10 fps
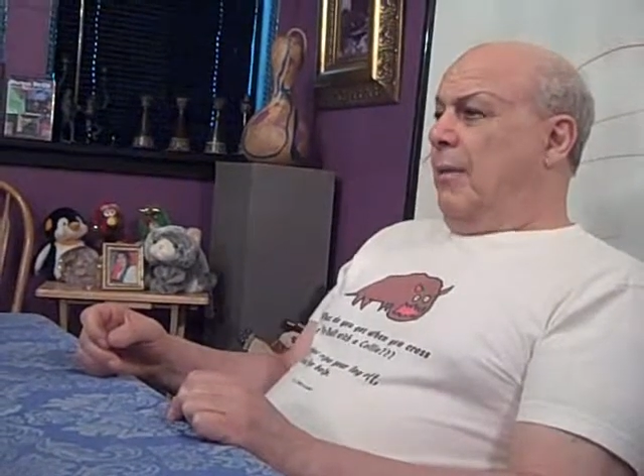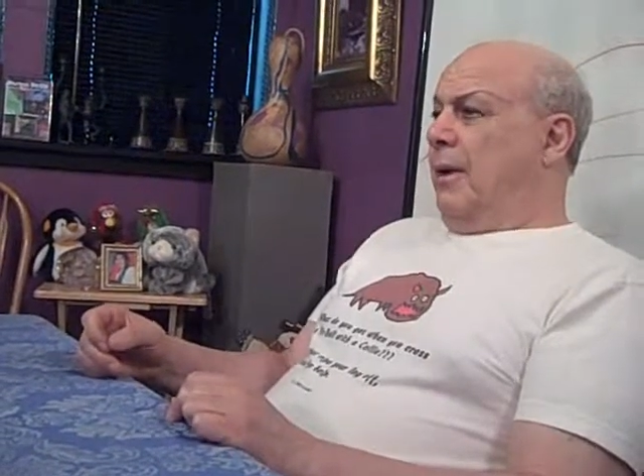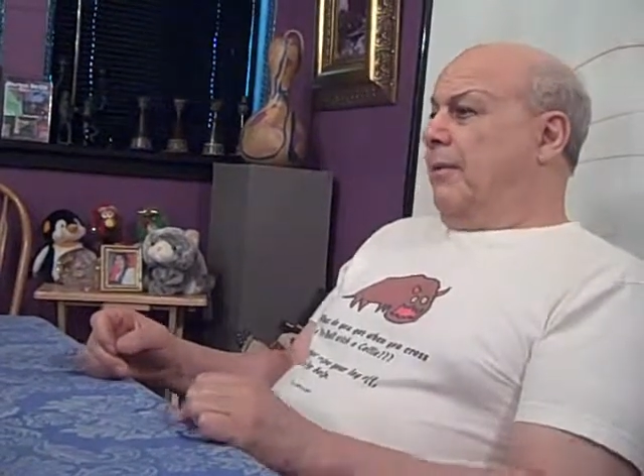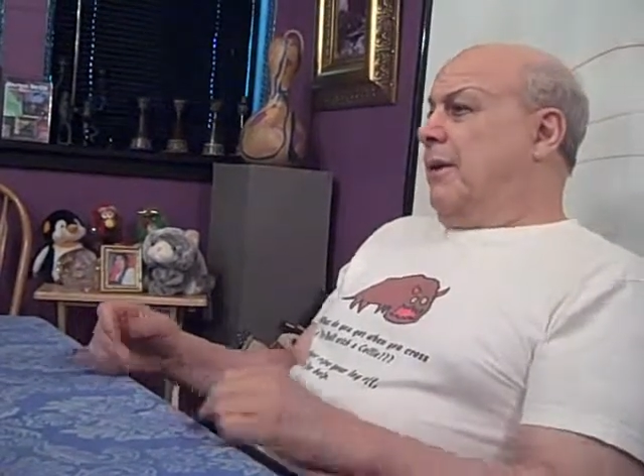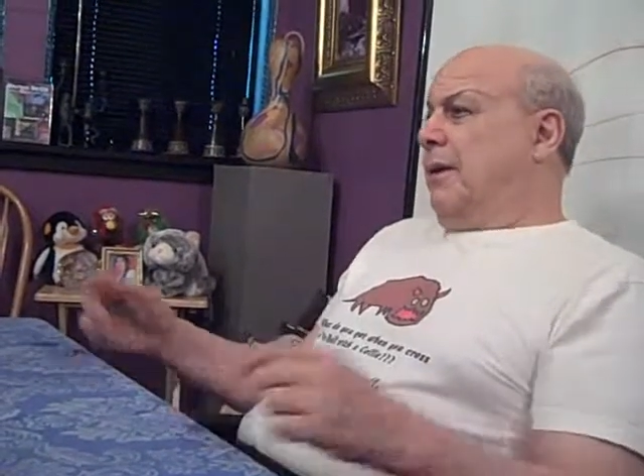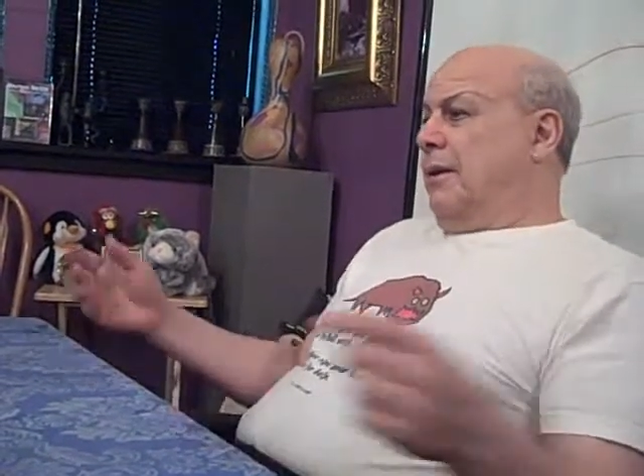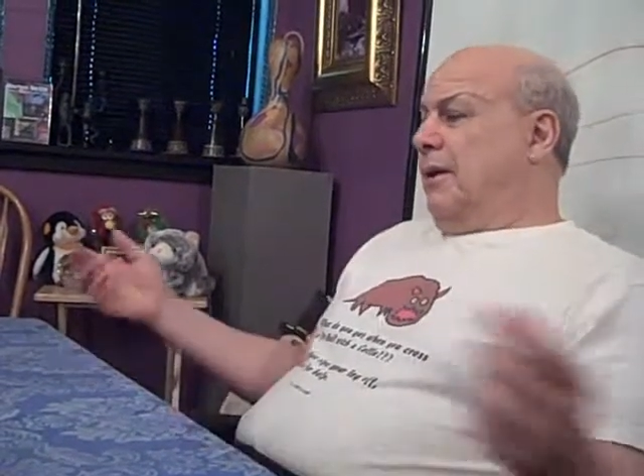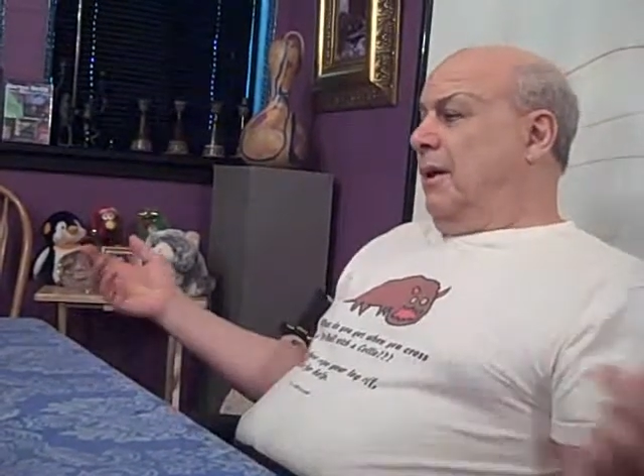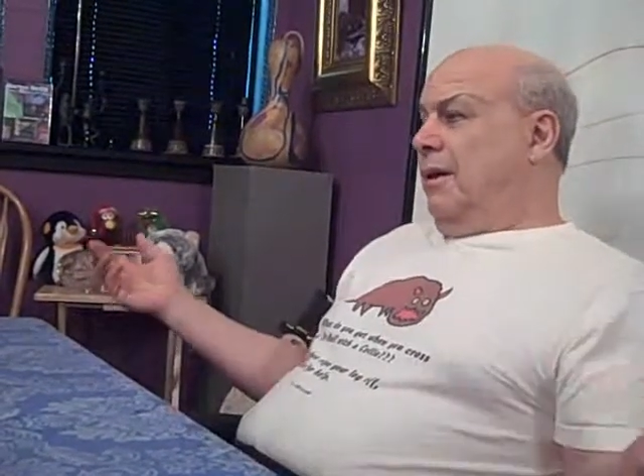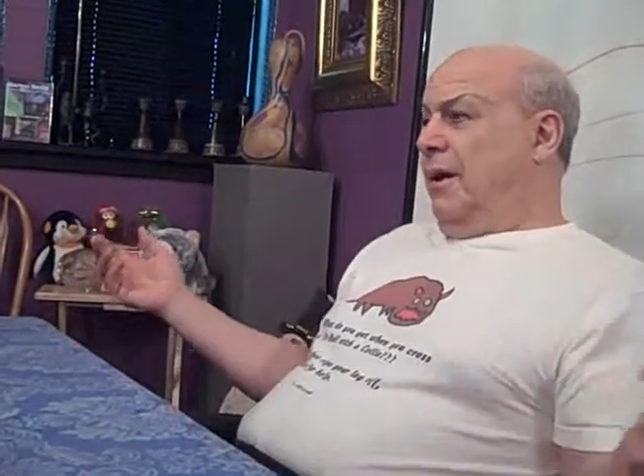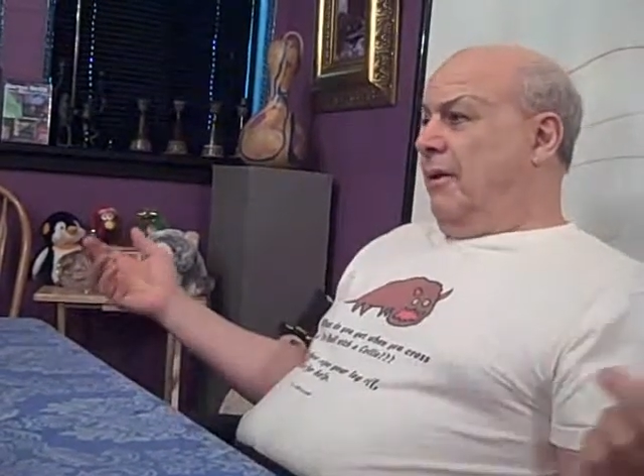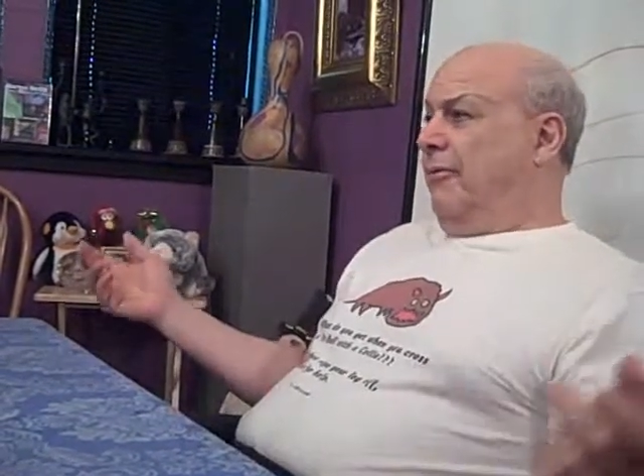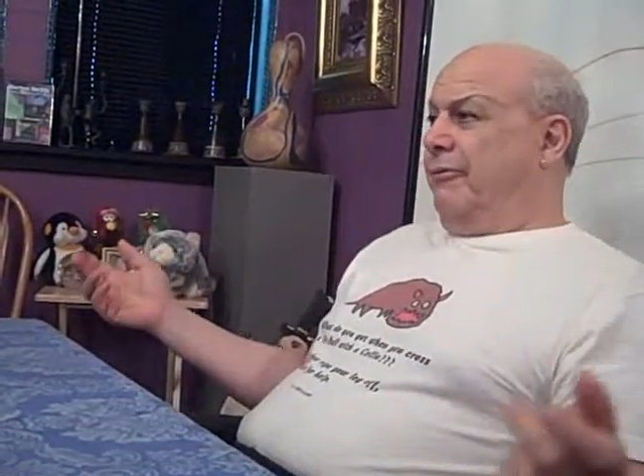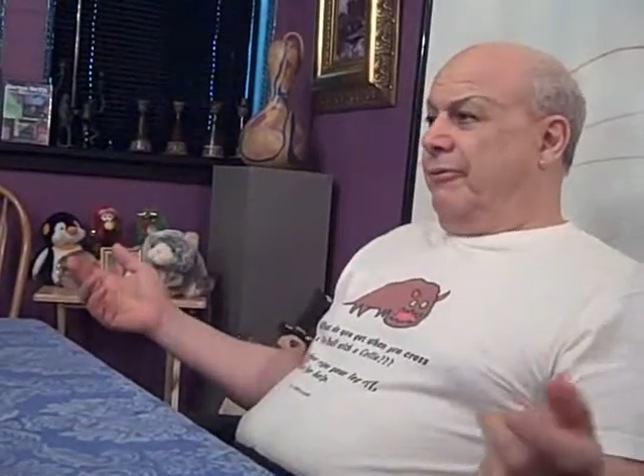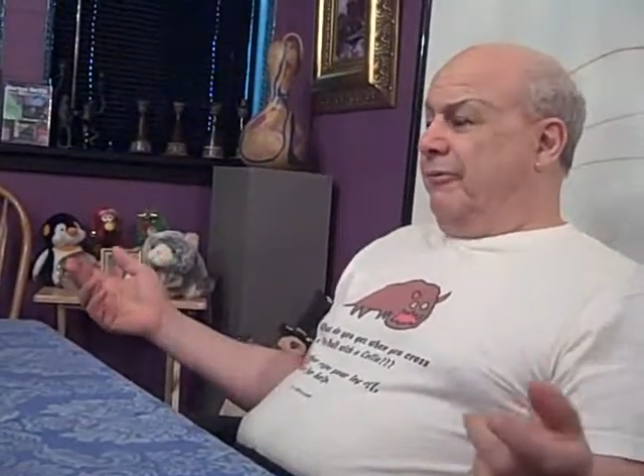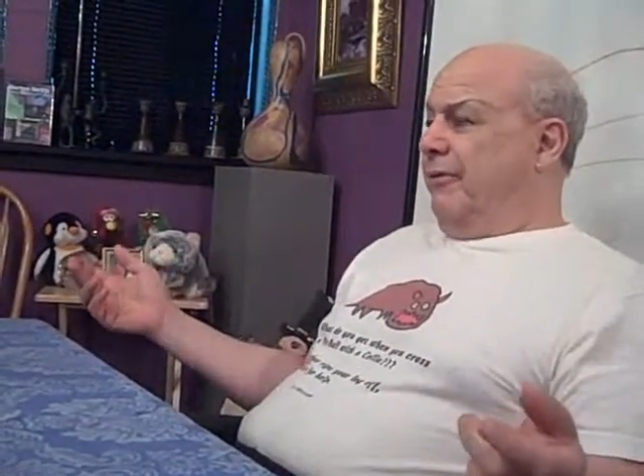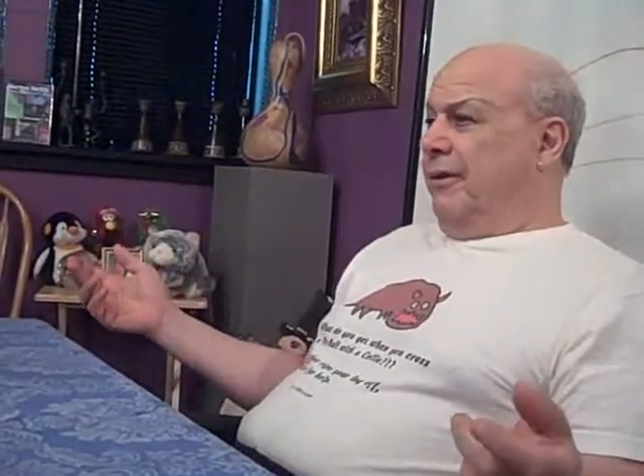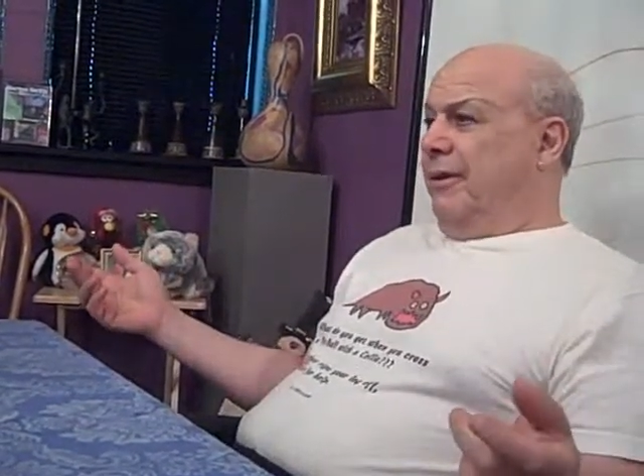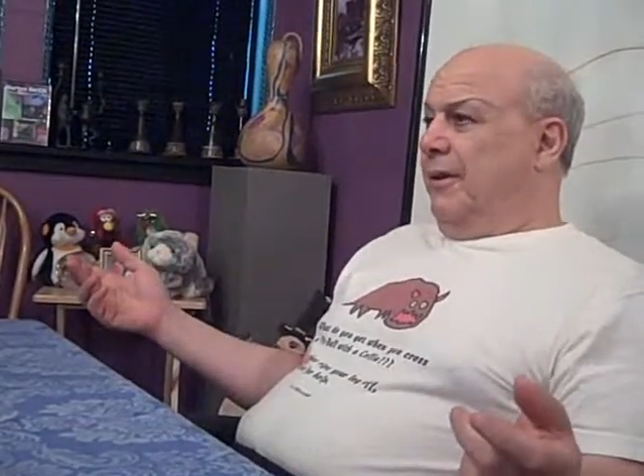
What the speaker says: I mean, I have